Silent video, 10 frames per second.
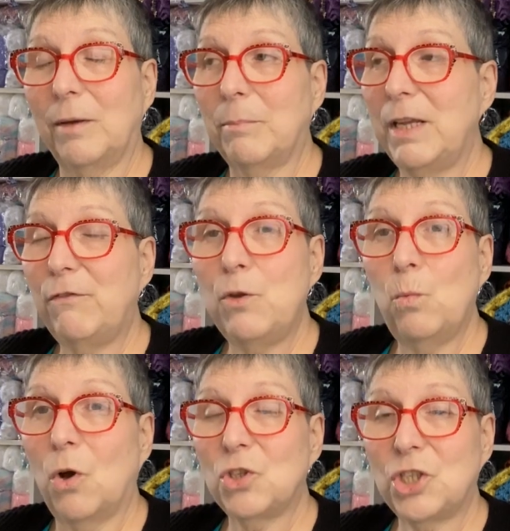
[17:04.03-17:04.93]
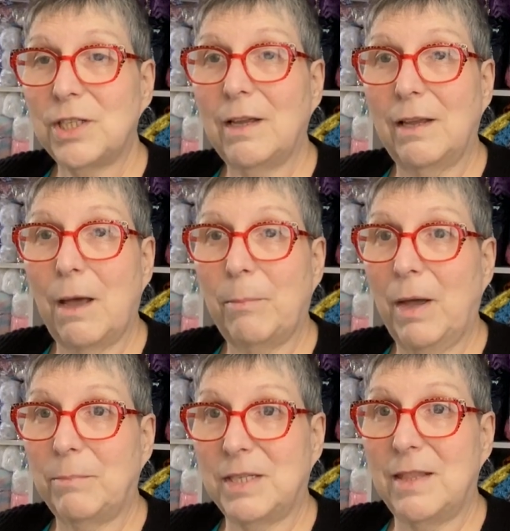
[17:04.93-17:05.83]
but if you watched
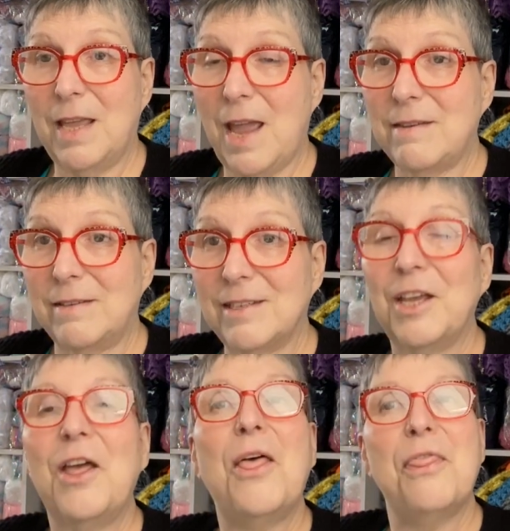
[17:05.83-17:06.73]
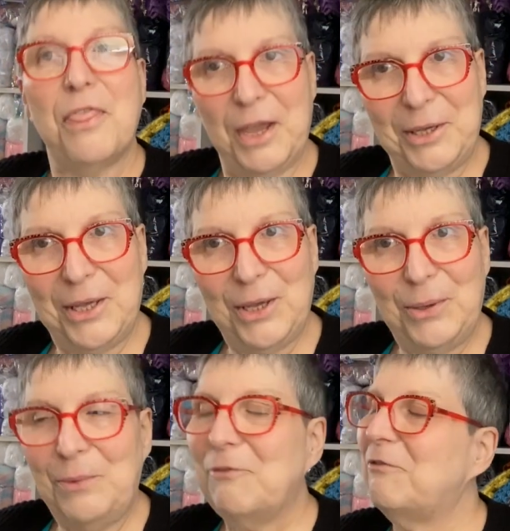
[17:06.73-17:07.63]
up to the end, thank
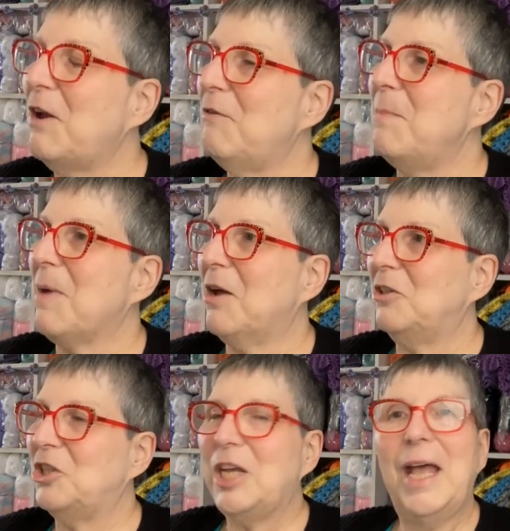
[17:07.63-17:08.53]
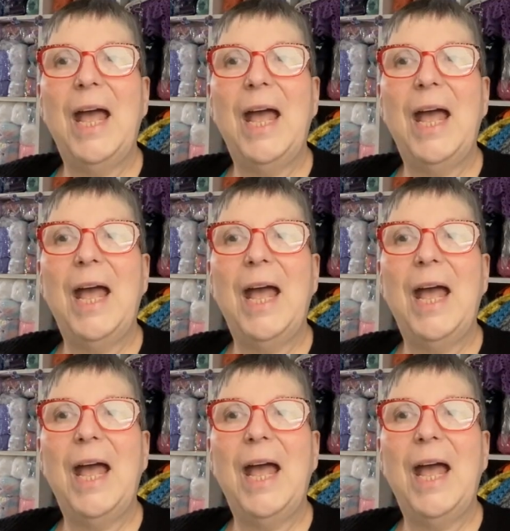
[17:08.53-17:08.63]
you very much.